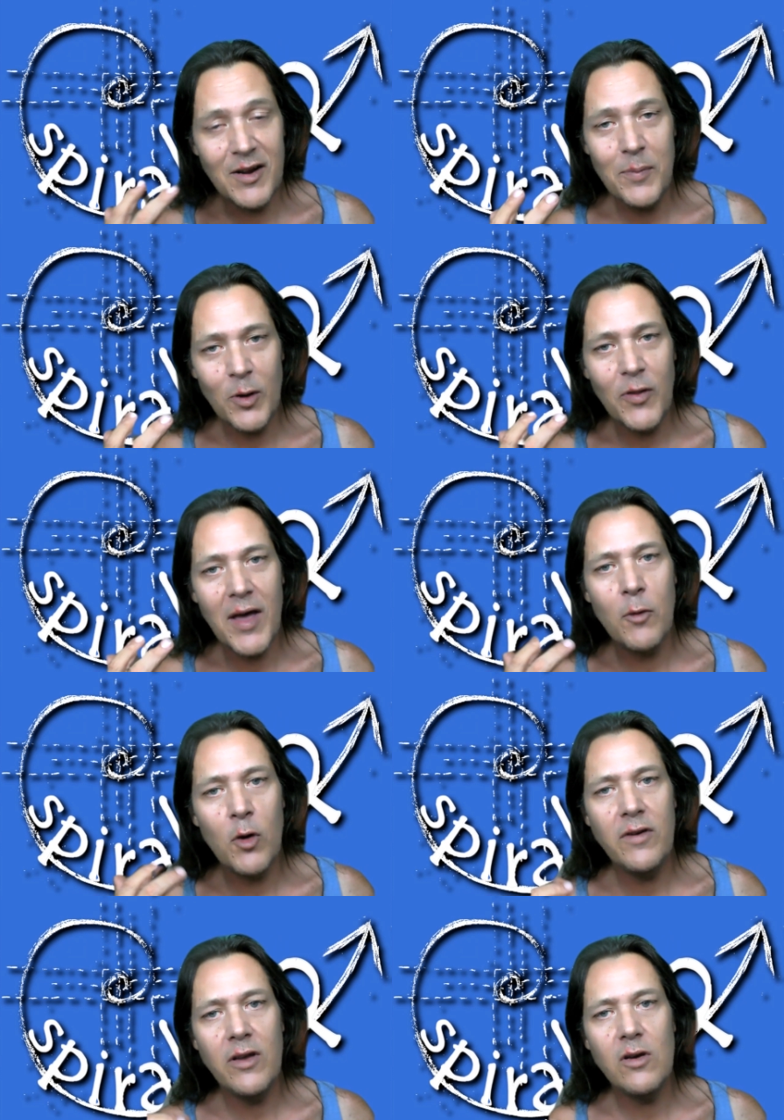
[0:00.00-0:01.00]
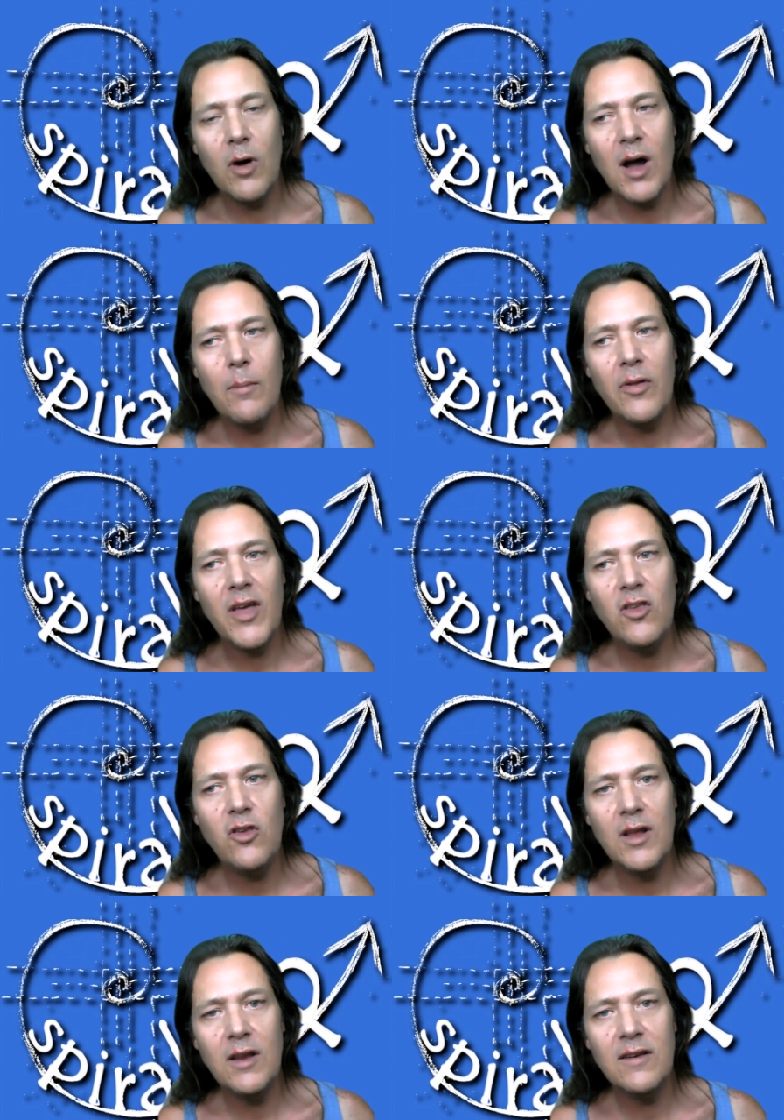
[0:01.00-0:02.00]
you know build that movie in your mind, but then
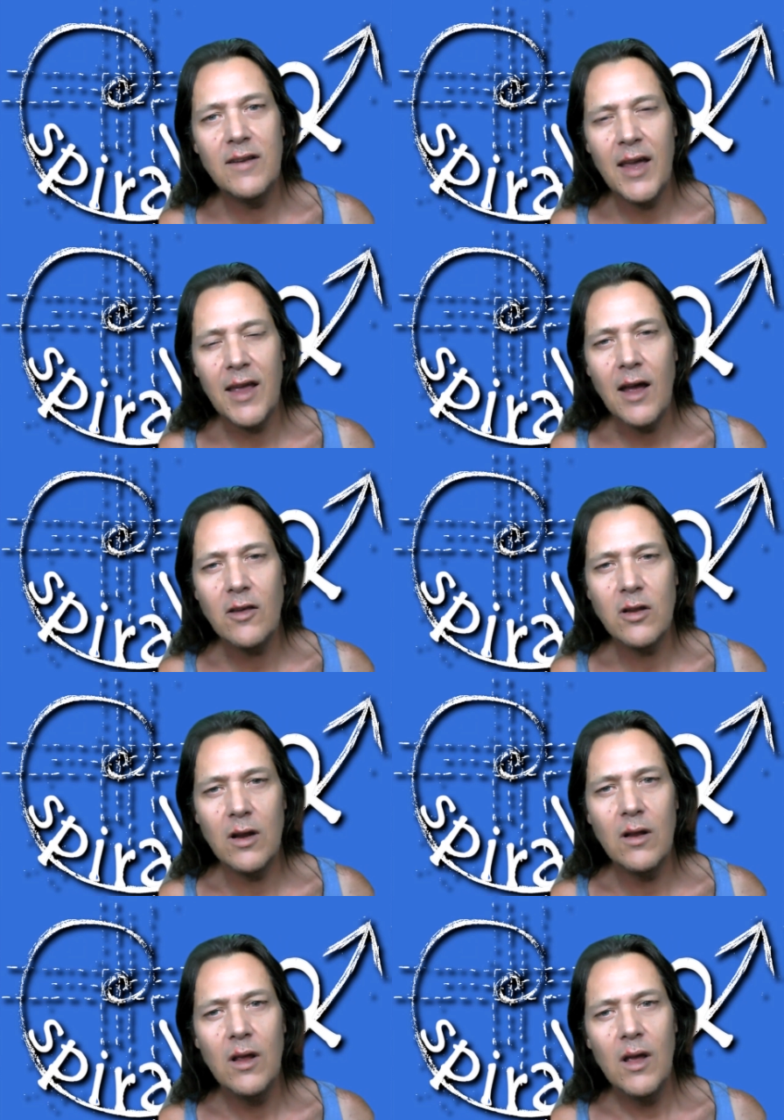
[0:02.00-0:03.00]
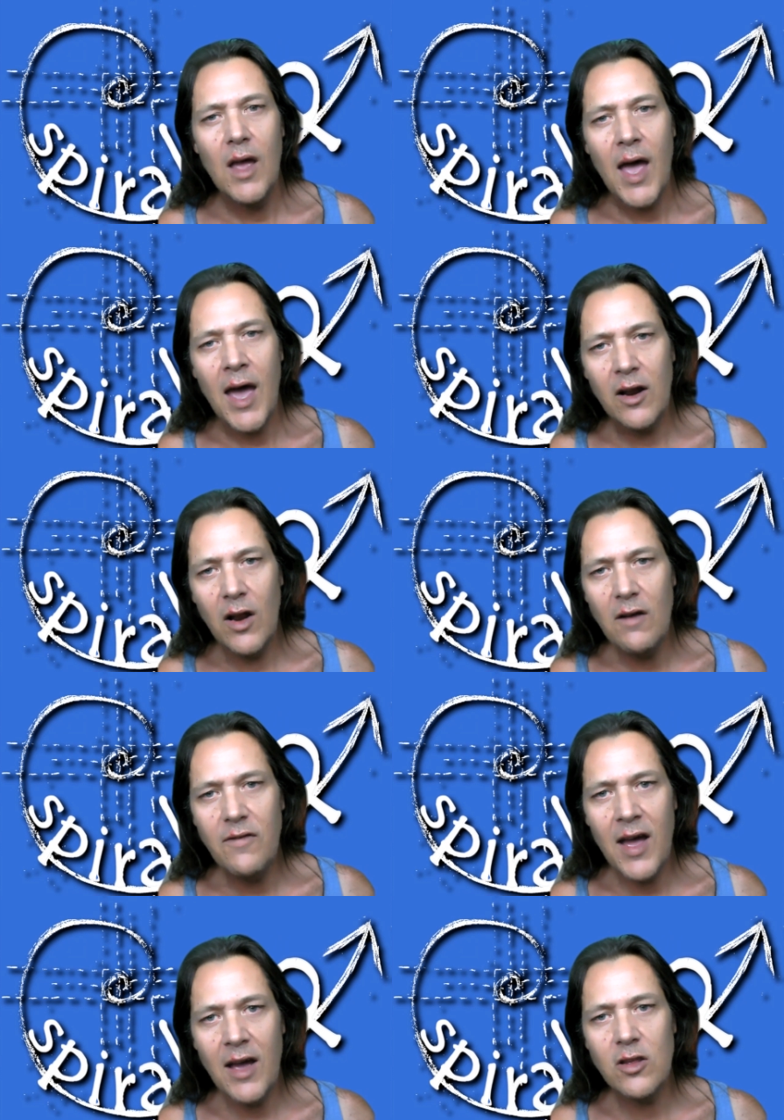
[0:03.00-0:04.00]
you need to take action and
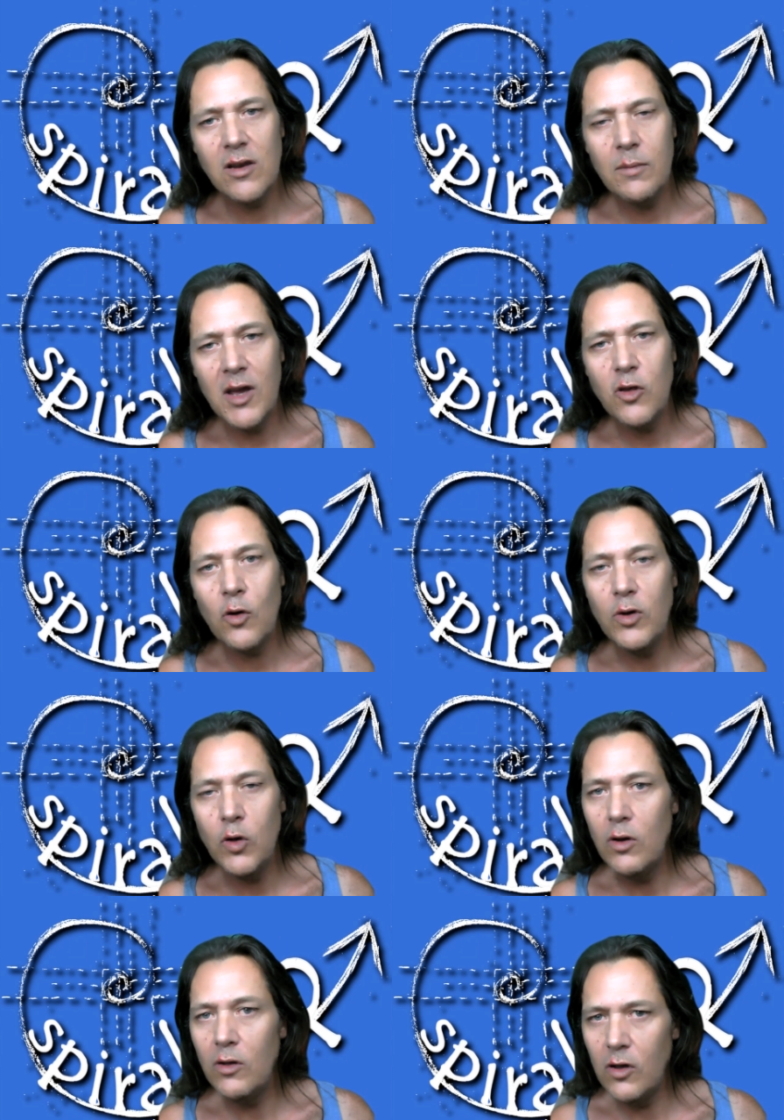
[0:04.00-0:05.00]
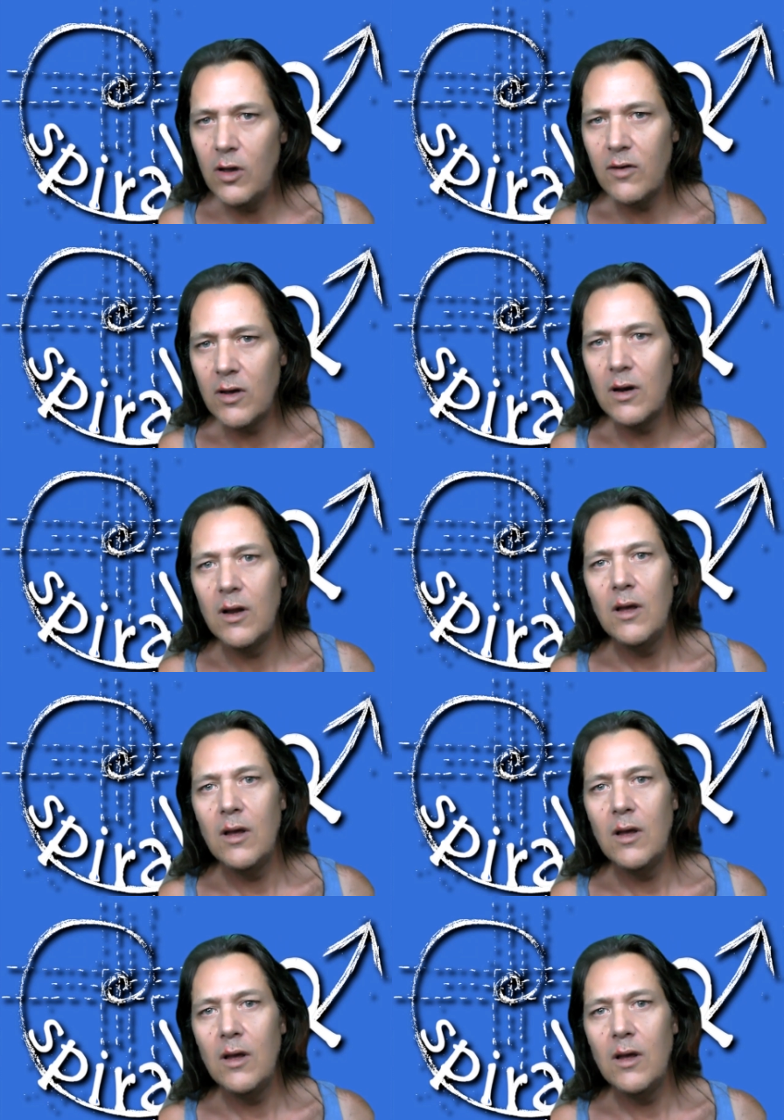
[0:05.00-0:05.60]
enough action to make sure you deserve it.